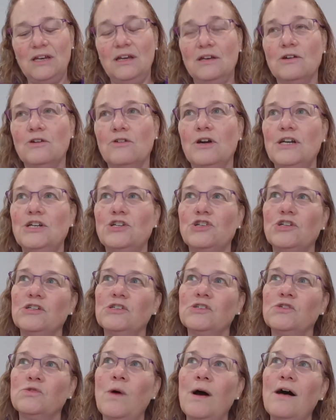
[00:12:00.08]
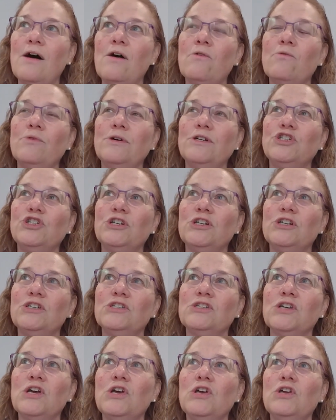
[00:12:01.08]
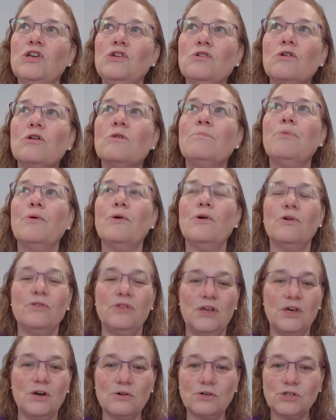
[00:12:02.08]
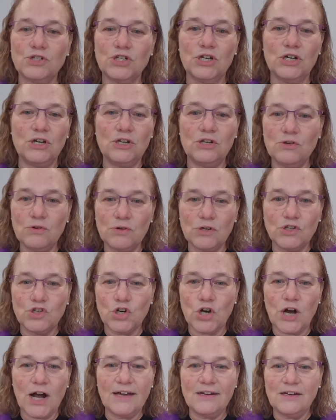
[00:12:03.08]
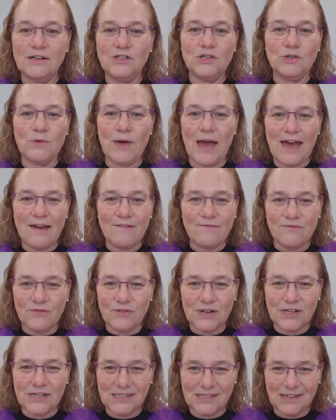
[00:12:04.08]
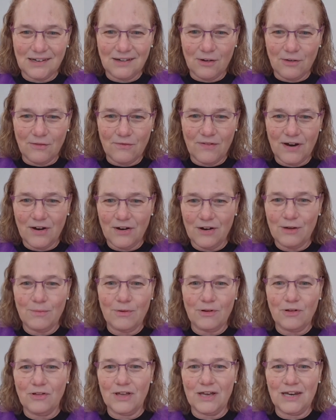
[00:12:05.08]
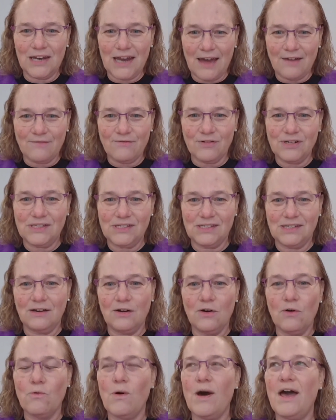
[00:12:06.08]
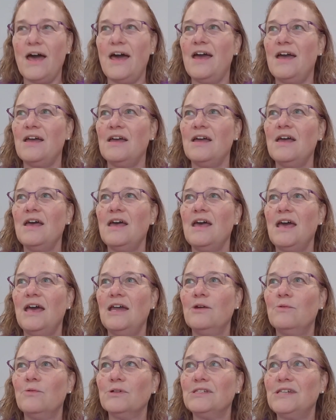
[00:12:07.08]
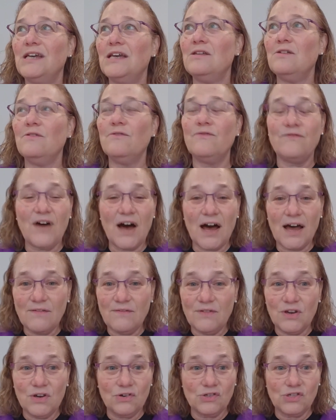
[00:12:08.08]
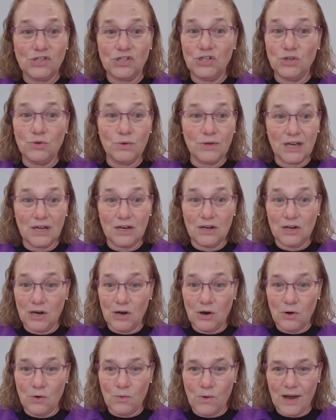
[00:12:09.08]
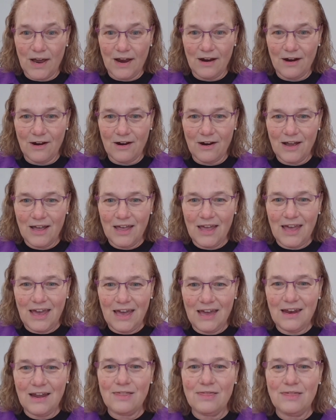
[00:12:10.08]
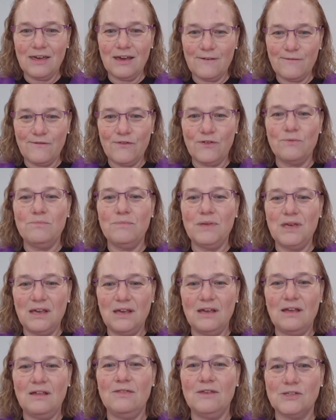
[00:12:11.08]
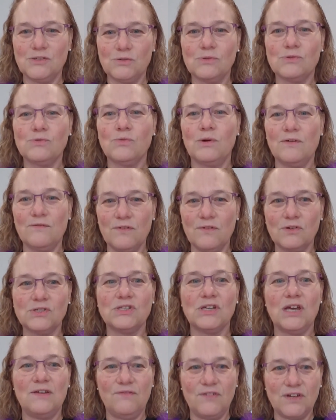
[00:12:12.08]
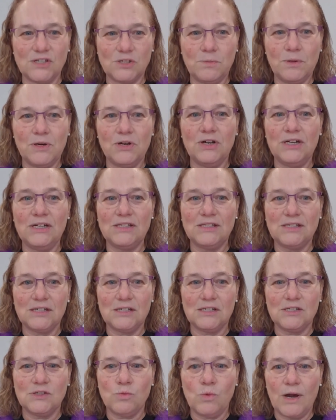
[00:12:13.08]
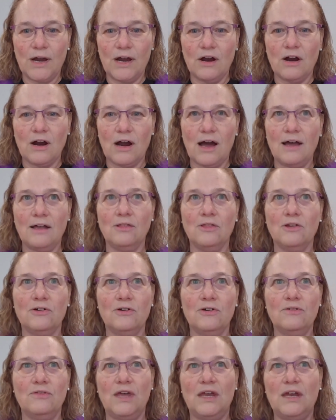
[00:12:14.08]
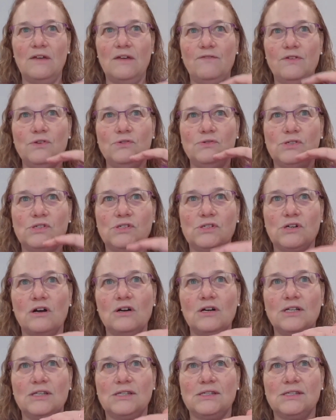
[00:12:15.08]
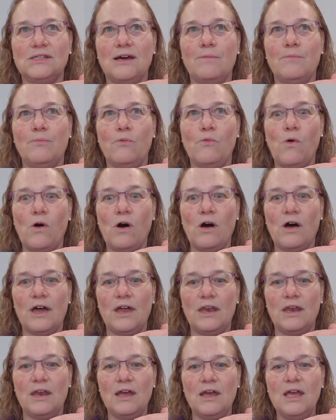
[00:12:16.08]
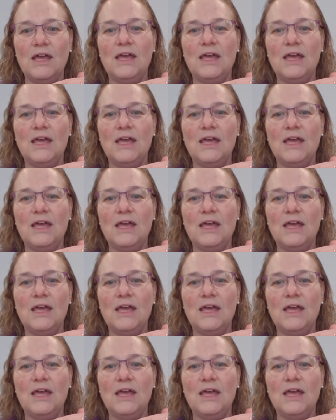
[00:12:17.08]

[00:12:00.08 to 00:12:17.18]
integration as well, which is you could boil the ocean and you could try to do every single variable in every single way, and it will take you 5 years and you will get nowhere. And I think for me, this was one of those life experiences where I learned that if you start at step one,